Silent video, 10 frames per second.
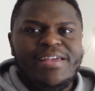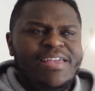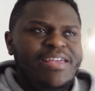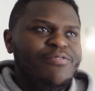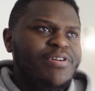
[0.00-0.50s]

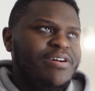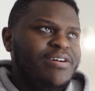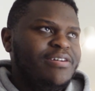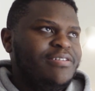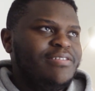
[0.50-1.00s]

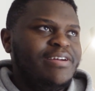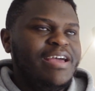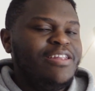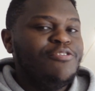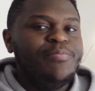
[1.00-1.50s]
either
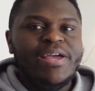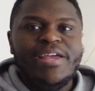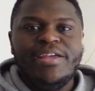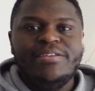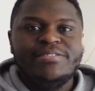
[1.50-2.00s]
end of
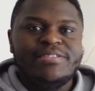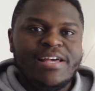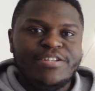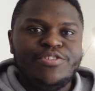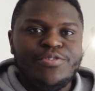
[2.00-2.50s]

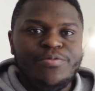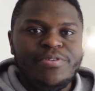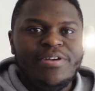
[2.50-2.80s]
May/June,